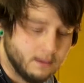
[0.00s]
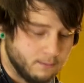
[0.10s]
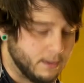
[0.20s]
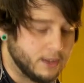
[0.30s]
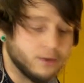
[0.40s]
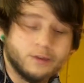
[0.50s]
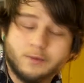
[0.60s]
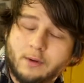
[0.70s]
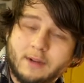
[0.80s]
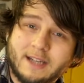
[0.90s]
Make sure it's
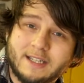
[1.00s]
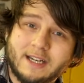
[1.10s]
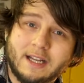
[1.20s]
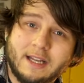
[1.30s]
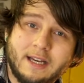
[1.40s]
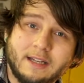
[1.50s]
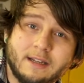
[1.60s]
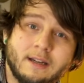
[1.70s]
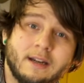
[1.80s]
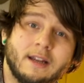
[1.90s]
real nice and clean.
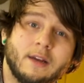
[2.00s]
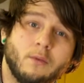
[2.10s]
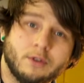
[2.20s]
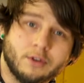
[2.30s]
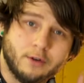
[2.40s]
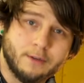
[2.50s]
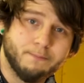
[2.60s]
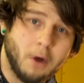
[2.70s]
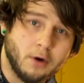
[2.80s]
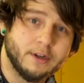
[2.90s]
And then we'll start to
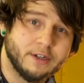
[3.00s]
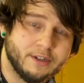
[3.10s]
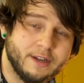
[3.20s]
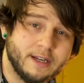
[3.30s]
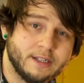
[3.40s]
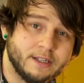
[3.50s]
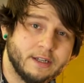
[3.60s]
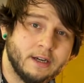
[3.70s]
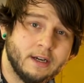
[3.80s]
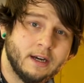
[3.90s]
burnish this.
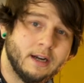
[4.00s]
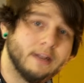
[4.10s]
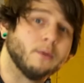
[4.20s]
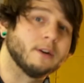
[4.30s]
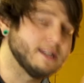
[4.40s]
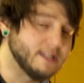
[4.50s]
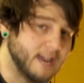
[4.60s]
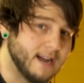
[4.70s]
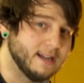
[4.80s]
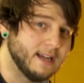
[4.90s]
And then we're going to
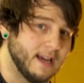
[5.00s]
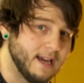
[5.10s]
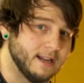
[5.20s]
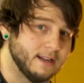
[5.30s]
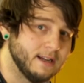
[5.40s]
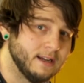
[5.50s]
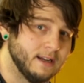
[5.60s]
sand again.